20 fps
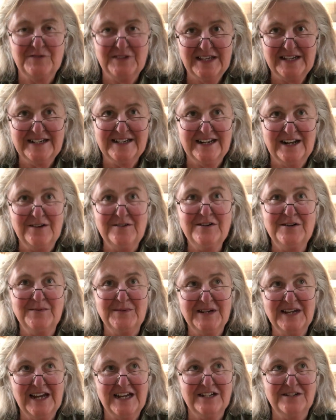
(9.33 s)
flooded out and
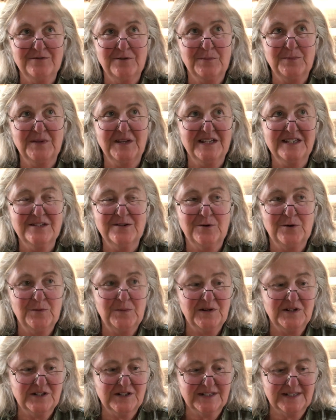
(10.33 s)
we had to replace a whole
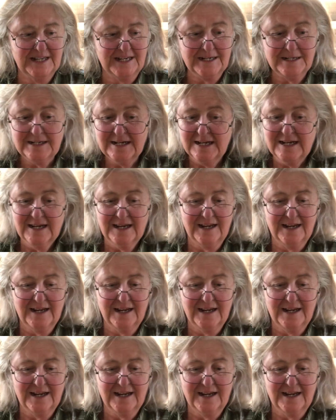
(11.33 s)
bunch of sand.